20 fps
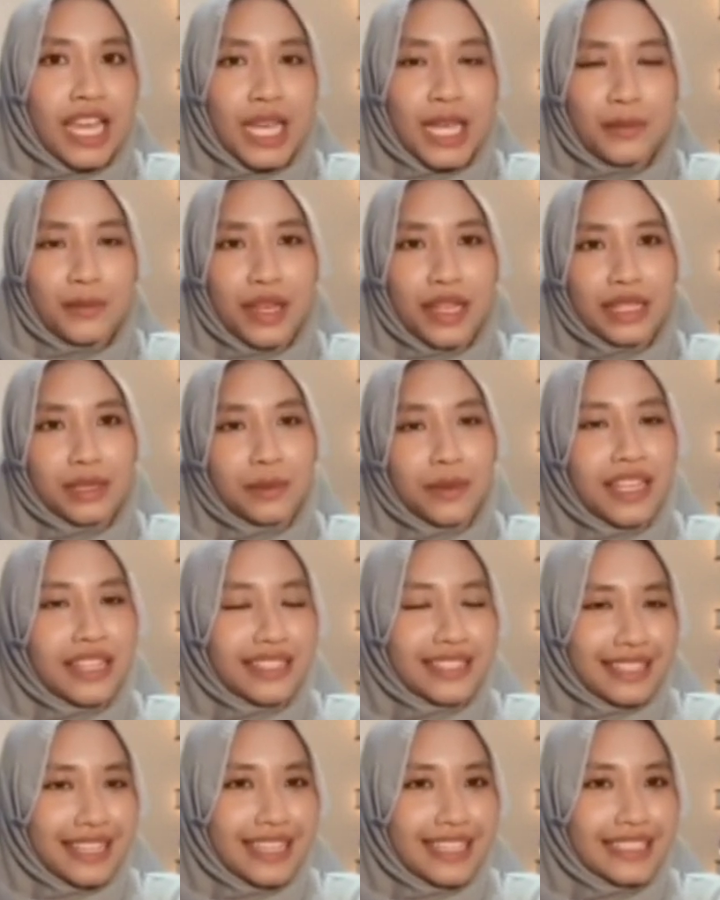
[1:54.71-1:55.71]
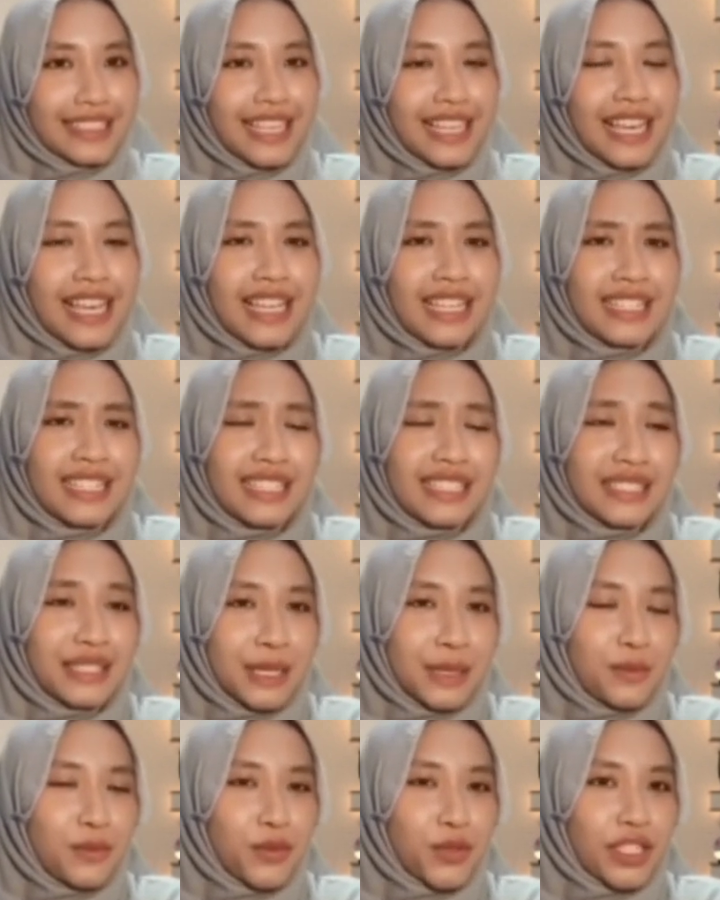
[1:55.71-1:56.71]
In mathematics, this
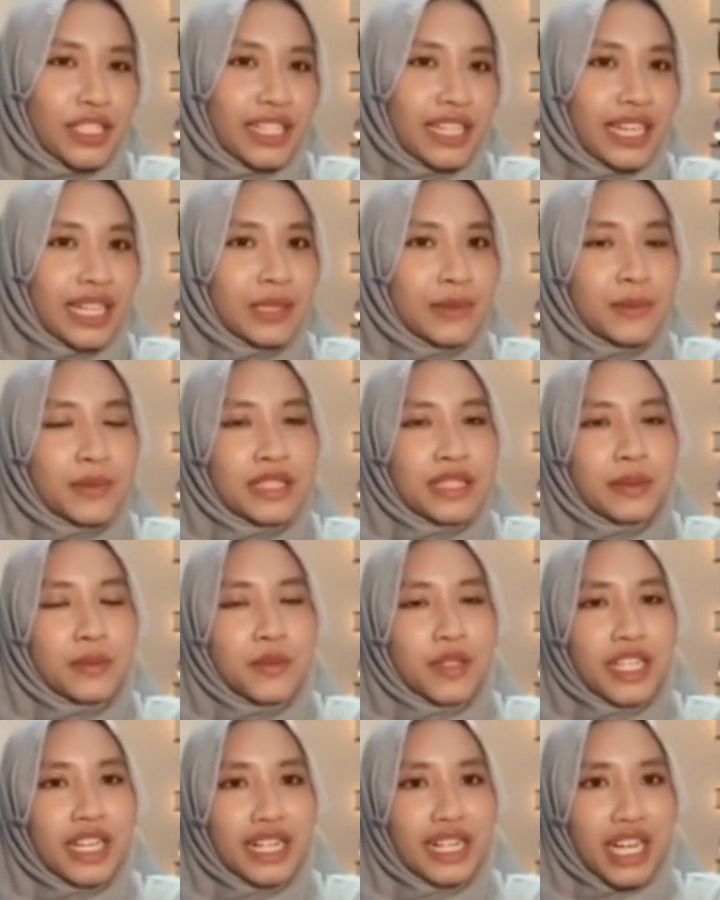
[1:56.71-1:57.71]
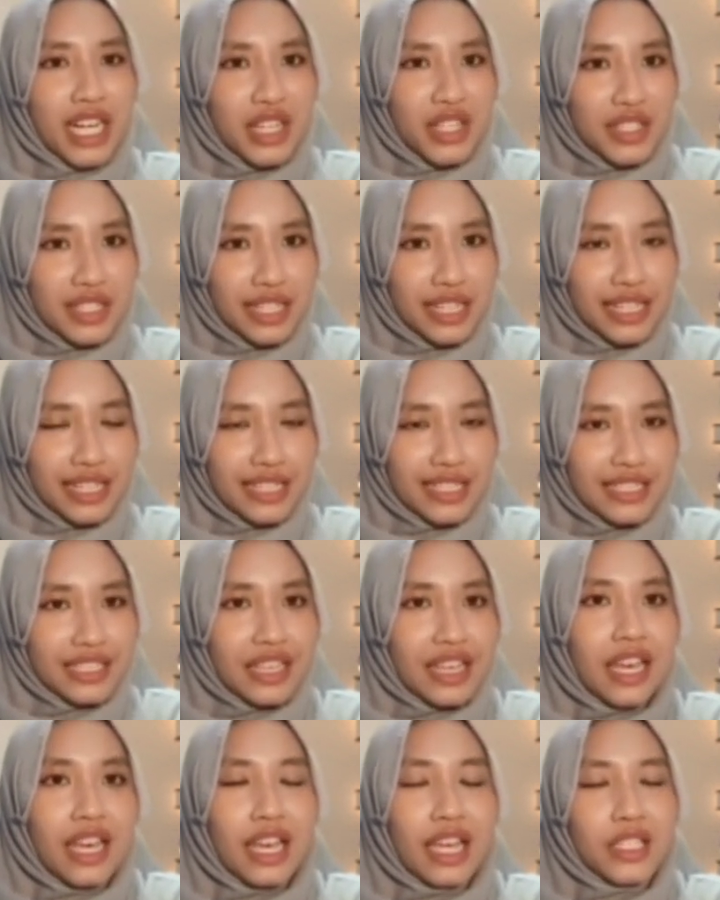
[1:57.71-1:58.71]
teamwork helps them share
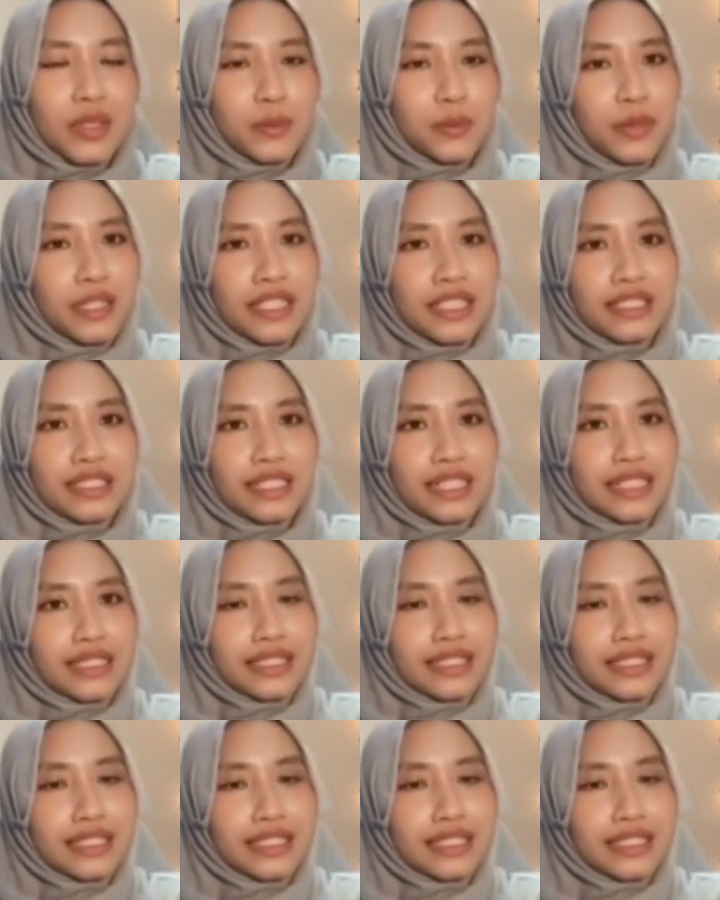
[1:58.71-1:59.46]
ideas, explain their